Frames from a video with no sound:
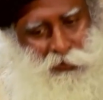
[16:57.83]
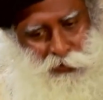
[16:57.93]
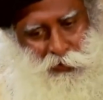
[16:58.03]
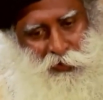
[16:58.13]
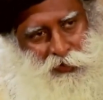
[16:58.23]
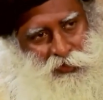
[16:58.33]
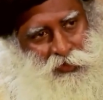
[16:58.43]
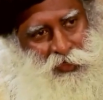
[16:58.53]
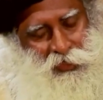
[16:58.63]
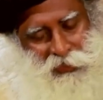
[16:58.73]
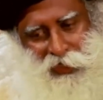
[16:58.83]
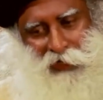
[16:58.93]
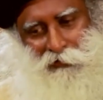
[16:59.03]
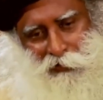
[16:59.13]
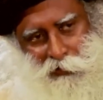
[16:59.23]
Yours is an
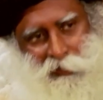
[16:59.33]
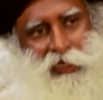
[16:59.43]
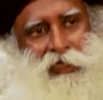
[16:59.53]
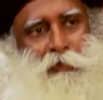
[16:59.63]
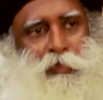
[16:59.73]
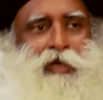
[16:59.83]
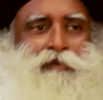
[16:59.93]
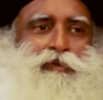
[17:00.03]
effort to make it a part